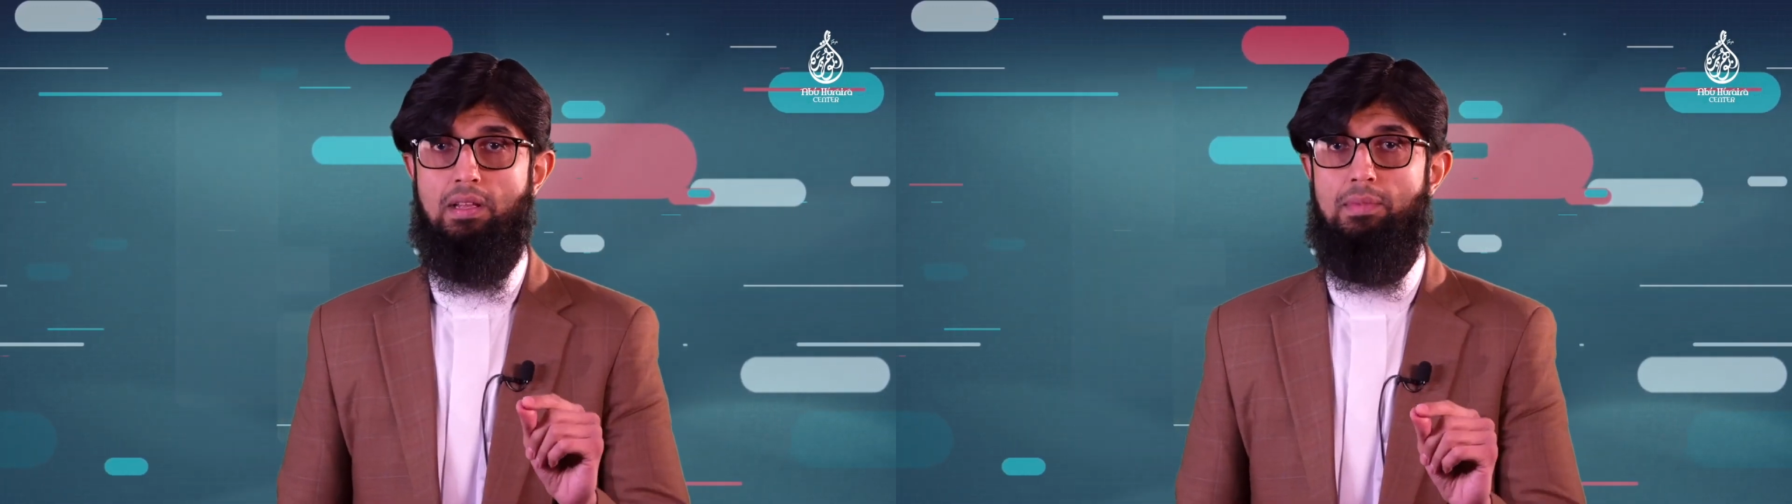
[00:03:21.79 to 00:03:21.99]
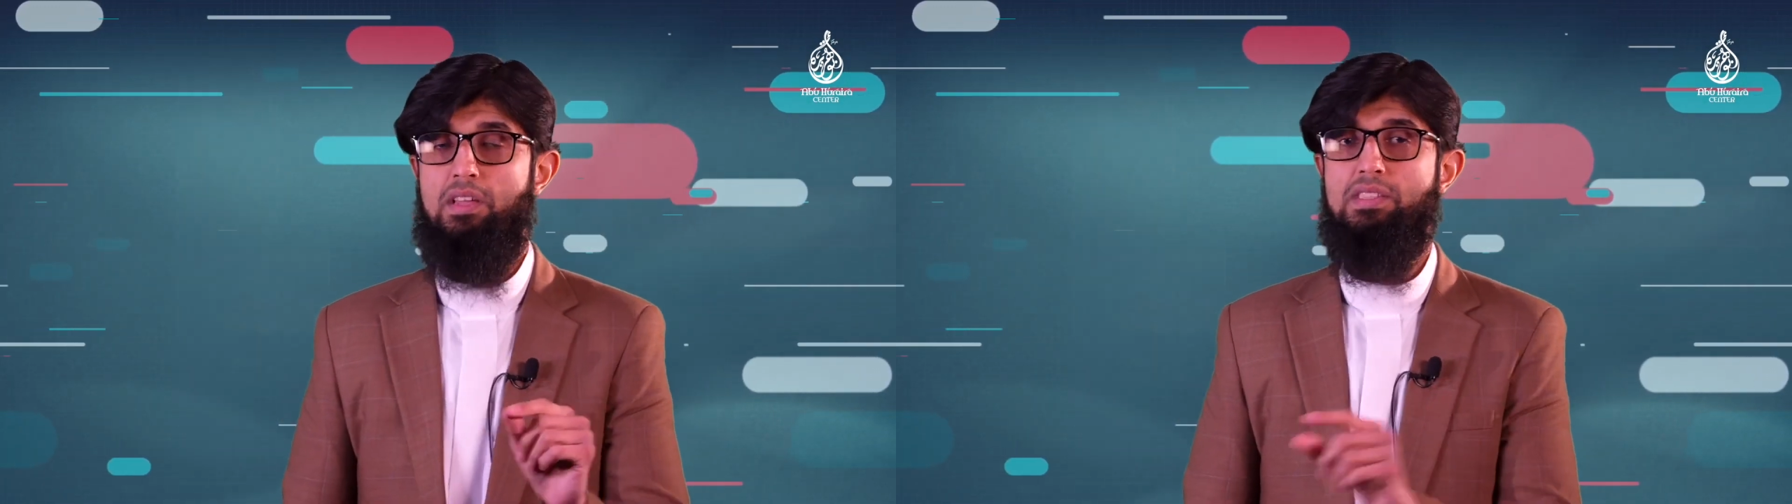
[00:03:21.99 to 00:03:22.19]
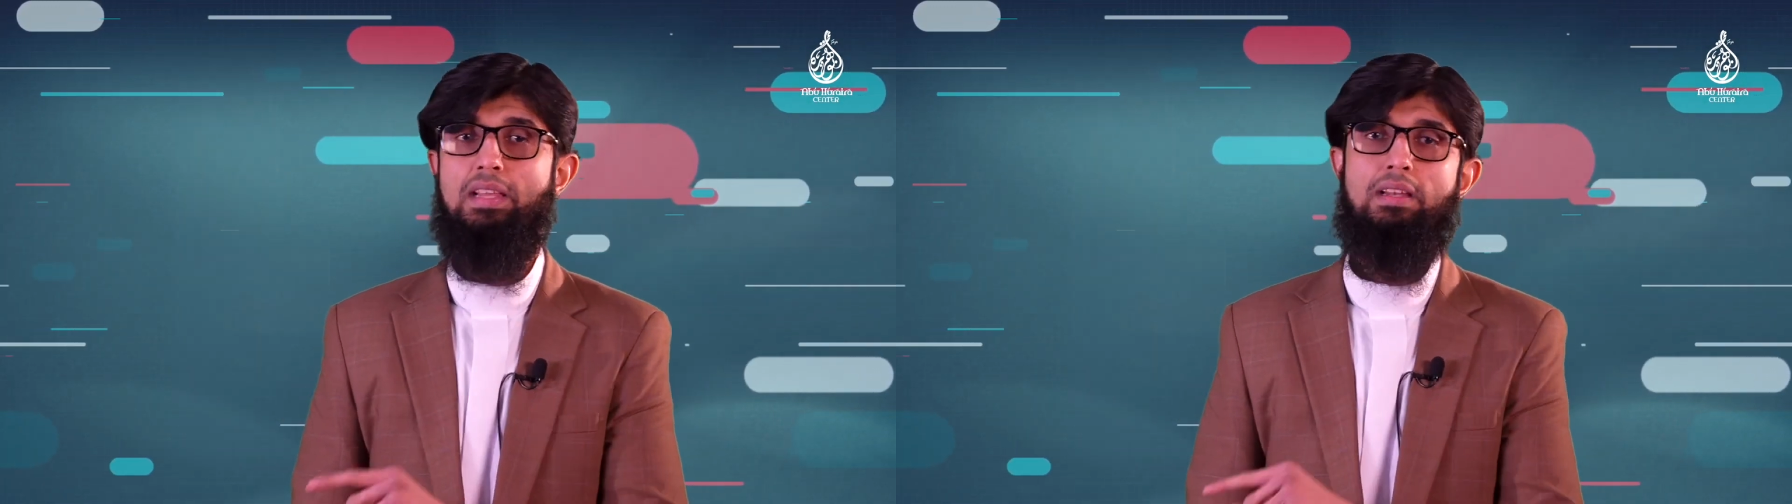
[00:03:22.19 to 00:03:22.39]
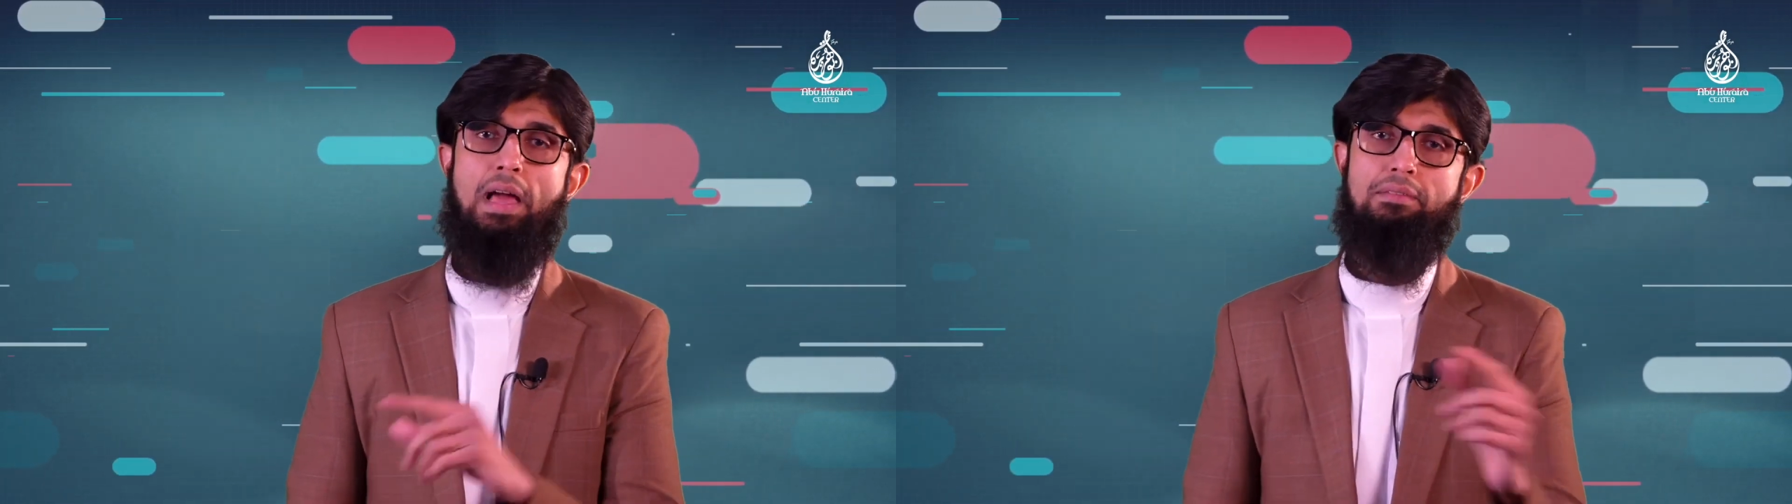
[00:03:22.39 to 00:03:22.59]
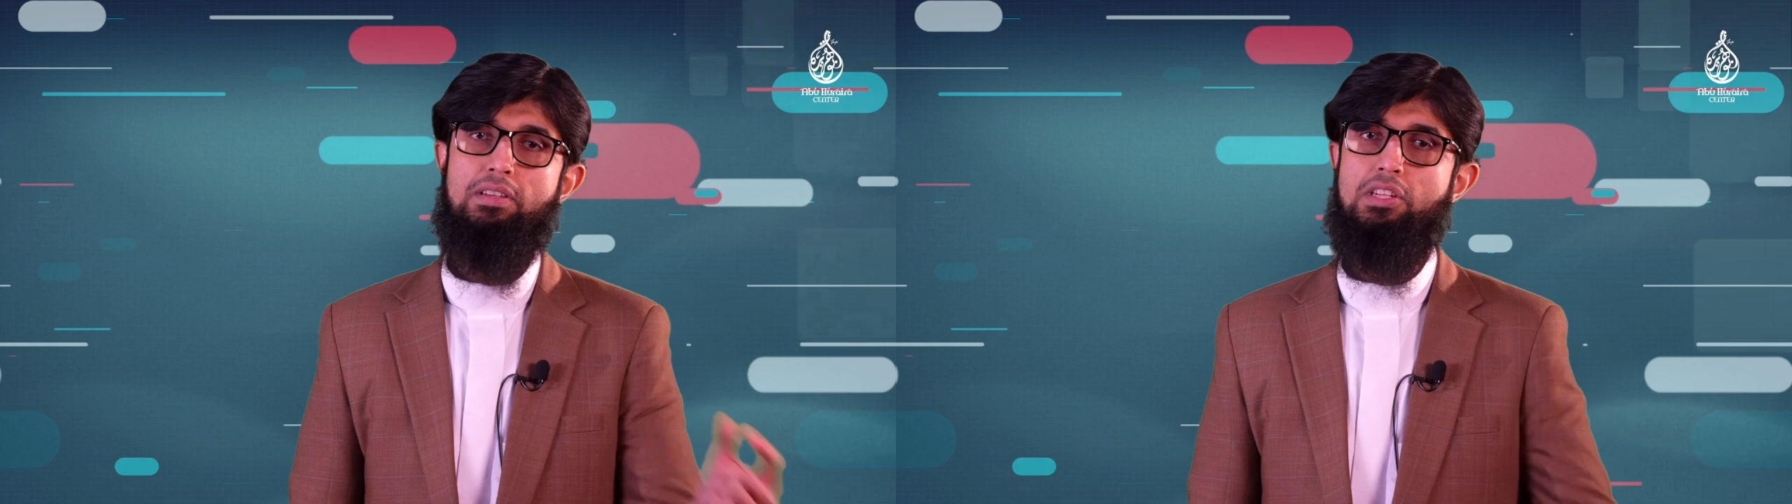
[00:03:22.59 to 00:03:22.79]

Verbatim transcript: I'm not saying that every